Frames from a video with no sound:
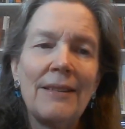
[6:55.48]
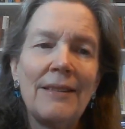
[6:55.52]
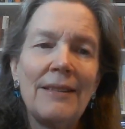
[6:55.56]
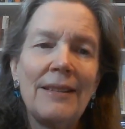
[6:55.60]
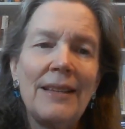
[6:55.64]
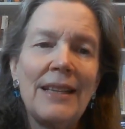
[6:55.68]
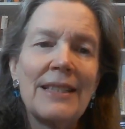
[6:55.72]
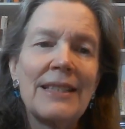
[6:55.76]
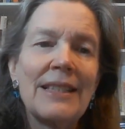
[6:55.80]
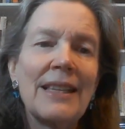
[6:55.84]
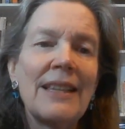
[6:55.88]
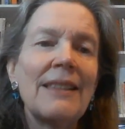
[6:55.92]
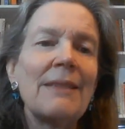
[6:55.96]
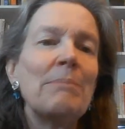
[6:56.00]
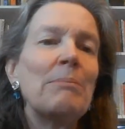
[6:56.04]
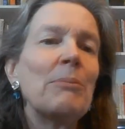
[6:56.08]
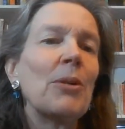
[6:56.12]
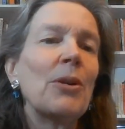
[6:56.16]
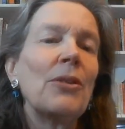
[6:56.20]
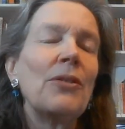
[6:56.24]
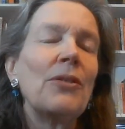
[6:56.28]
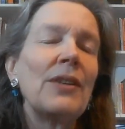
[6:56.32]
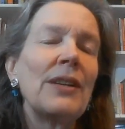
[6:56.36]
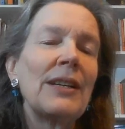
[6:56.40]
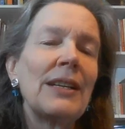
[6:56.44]
It's a
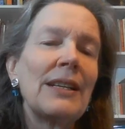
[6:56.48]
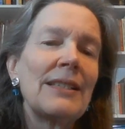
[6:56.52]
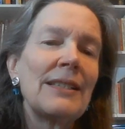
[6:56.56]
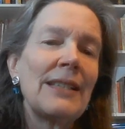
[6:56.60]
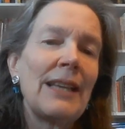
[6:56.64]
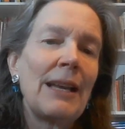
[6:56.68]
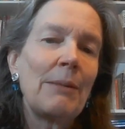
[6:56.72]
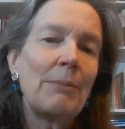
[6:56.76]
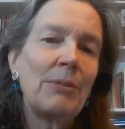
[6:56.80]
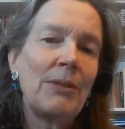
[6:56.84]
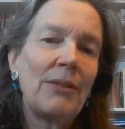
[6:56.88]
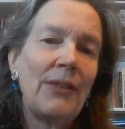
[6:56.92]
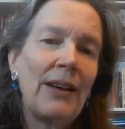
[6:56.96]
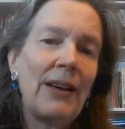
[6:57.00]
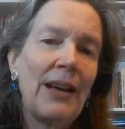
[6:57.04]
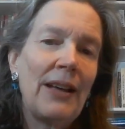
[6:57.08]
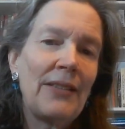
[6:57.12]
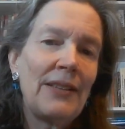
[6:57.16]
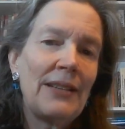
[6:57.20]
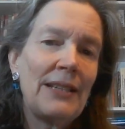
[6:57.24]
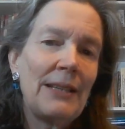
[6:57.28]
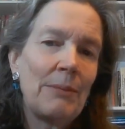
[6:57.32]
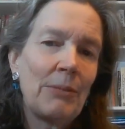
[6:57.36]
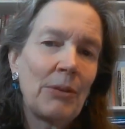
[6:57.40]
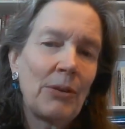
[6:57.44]
perfect example of how
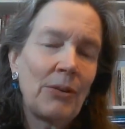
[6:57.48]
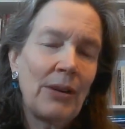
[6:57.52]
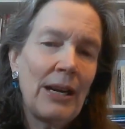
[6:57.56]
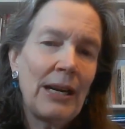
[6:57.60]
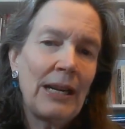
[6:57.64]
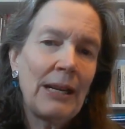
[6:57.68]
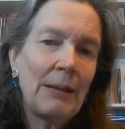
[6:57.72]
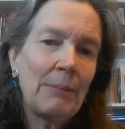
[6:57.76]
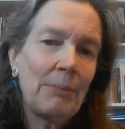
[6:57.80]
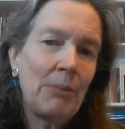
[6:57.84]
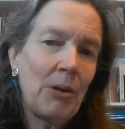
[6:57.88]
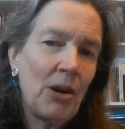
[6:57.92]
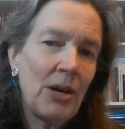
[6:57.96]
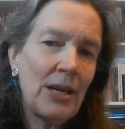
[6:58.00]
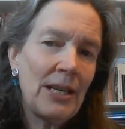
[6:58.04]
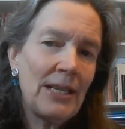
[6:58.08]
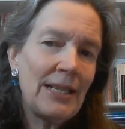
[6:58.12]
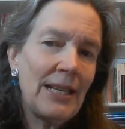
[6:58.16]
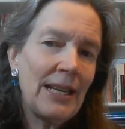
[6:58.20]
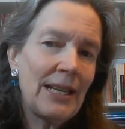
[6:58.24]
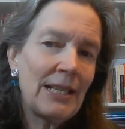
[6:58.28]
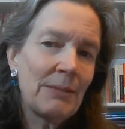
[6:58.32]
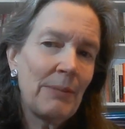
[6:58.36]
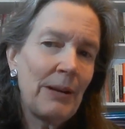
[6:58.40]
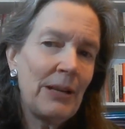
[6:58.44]
the Democratic Party
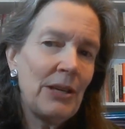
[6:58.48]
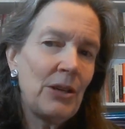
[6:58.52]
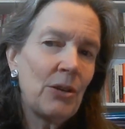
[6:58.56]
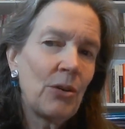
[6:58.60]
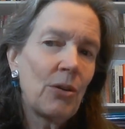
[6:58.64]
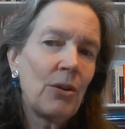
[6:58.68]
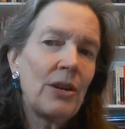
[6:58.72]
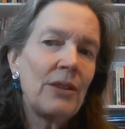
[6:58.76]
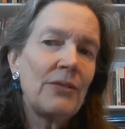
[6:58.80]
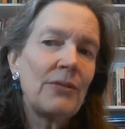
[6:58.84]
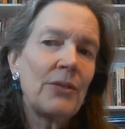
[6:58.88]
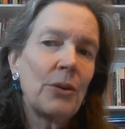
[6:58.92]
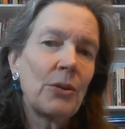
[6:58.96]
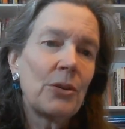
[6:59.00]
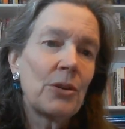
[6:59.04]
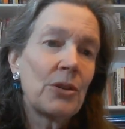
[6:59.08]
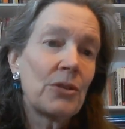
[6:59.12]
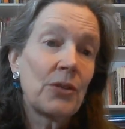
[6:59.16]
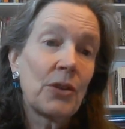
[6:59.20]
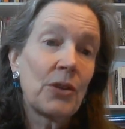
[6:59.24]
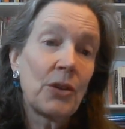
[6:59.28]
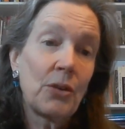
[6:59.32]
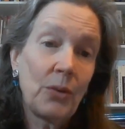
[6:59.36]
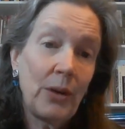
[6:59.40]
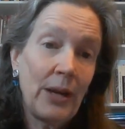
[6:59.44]
takes minority voters
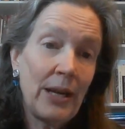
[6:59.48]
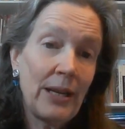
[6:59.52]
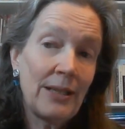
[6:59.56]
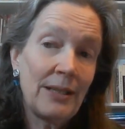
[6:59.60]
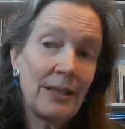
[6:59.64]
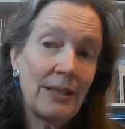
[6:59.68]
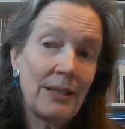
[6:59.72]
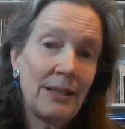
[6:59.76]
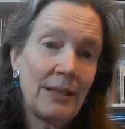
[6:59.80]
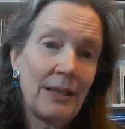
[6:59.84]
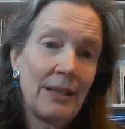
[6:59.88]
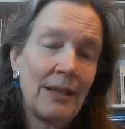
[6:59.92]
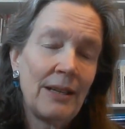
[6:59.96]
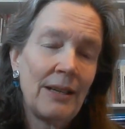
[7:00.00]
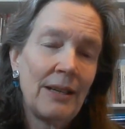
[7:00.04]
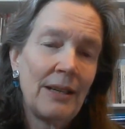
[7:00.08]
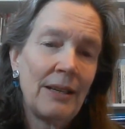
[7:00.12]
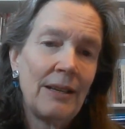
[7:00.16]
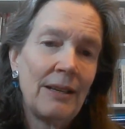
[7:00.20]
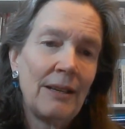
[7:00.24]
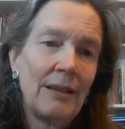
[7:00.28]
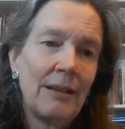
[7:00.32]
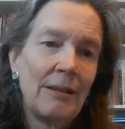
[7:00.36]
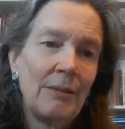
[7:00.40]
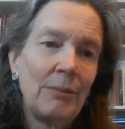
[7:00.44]
for granted,
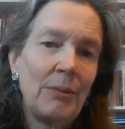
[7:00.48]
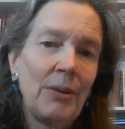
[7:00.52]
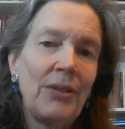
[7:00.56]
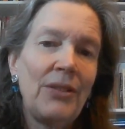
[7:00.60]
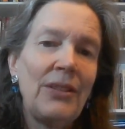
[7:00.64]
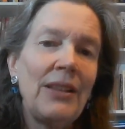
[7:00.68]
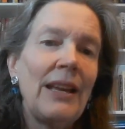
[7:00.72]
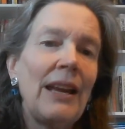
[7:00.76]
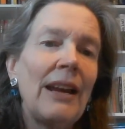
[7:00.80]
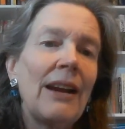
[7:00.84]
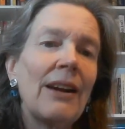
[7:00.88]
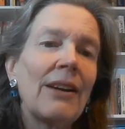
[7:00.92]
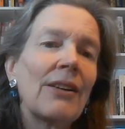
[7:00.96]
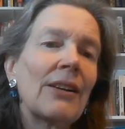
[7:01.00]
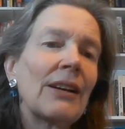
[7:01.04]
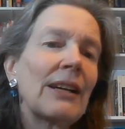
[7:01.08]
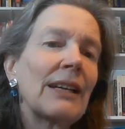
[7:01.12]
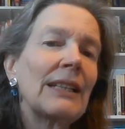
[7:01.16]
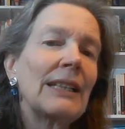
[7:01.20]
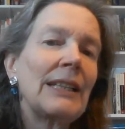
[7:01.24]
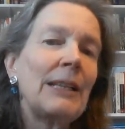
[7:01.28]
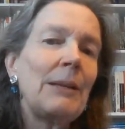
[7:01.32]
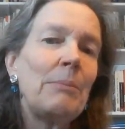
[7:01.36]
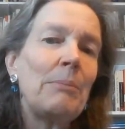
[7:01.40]
with the arrogantly